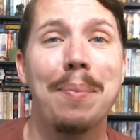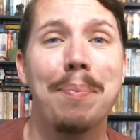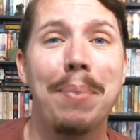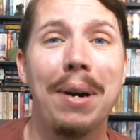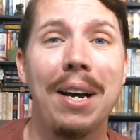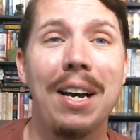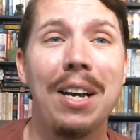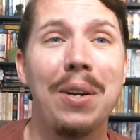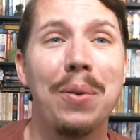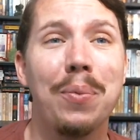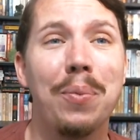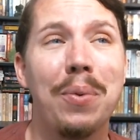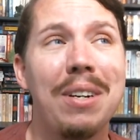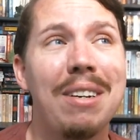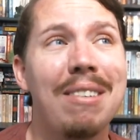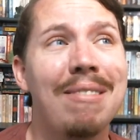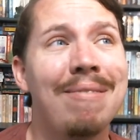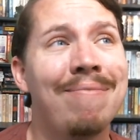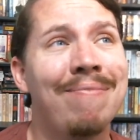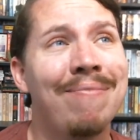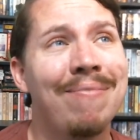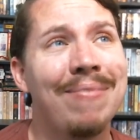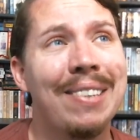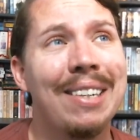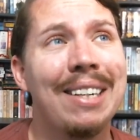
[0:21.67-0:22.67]
But
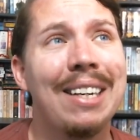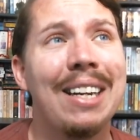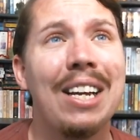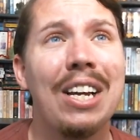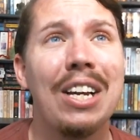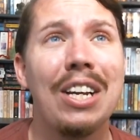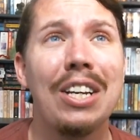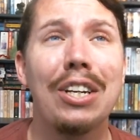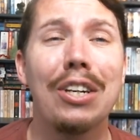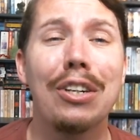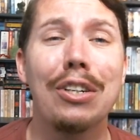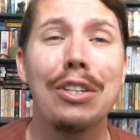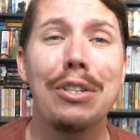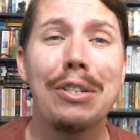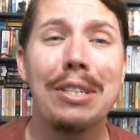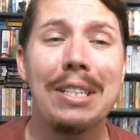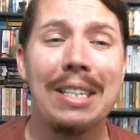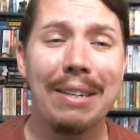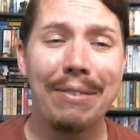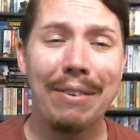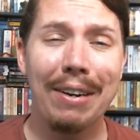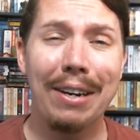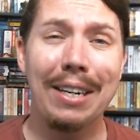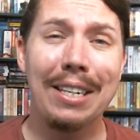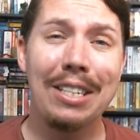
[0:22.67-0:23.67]
when you're used
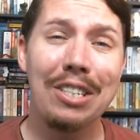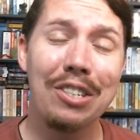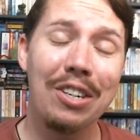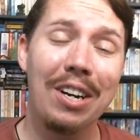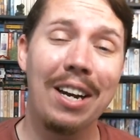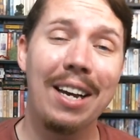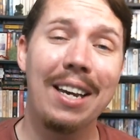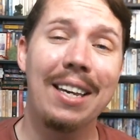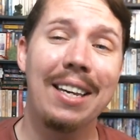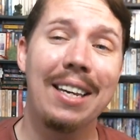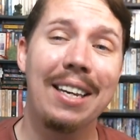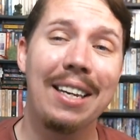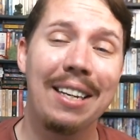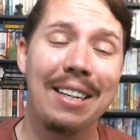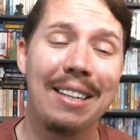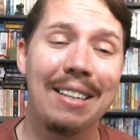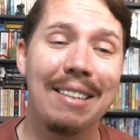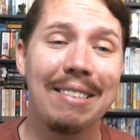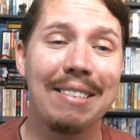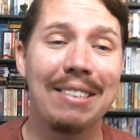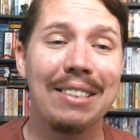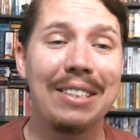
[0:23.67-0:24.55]
to very dry heat,